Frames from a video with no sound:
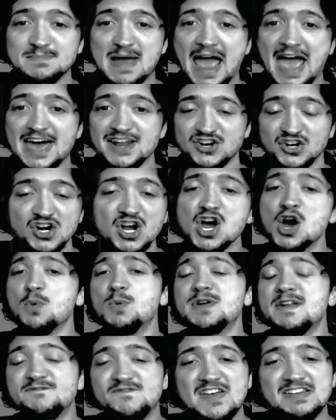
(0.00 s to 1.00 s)
matter.
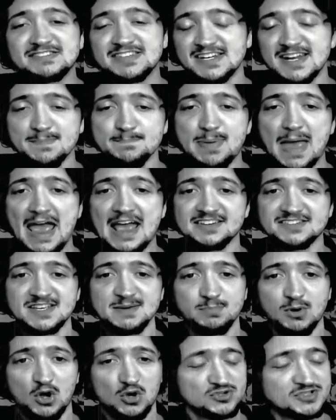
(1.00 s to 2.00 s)
When a visiting
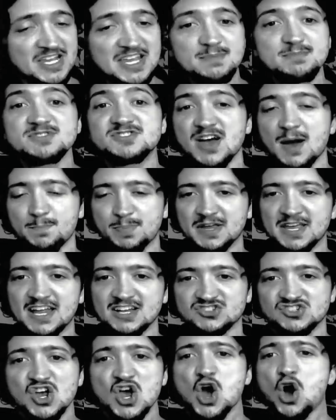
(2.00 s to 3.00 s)
basketball team is up
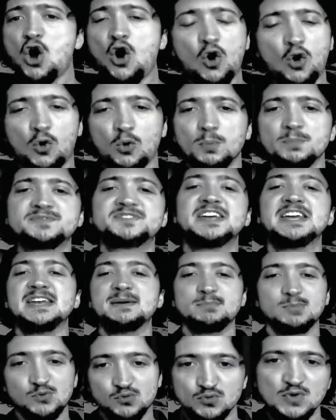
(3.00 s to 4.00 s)
against home
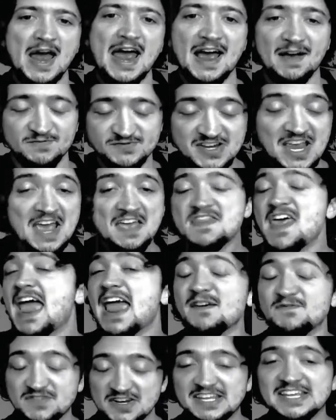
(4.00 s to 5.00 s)
team refs,
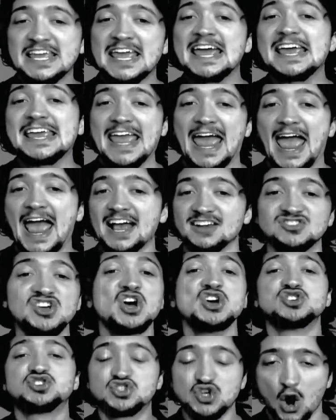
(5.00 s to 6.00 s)
they have to kick ass
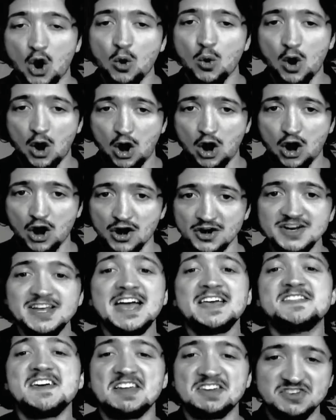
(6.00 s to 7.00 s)
so
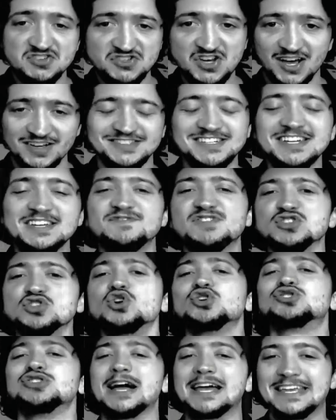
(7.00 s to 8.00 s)
hard that it doesn't even
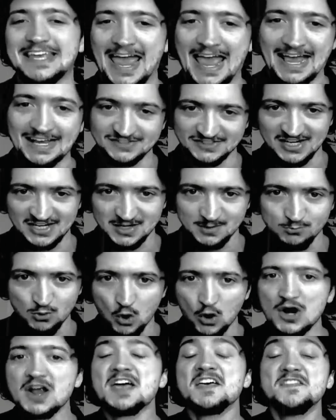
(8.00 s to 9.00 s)
look like ass
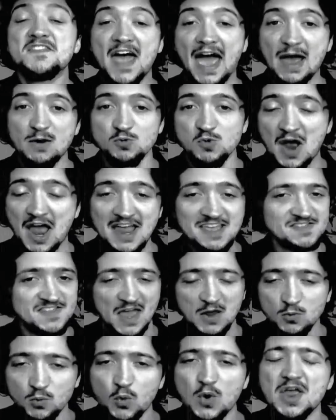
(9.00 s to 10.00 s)
anymore. That way
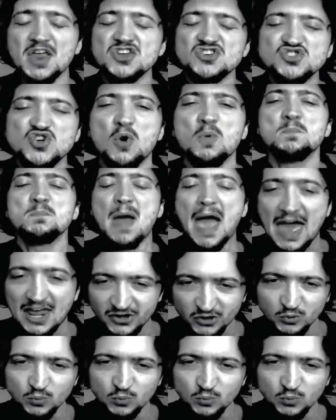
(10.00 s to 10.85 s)
they win no matter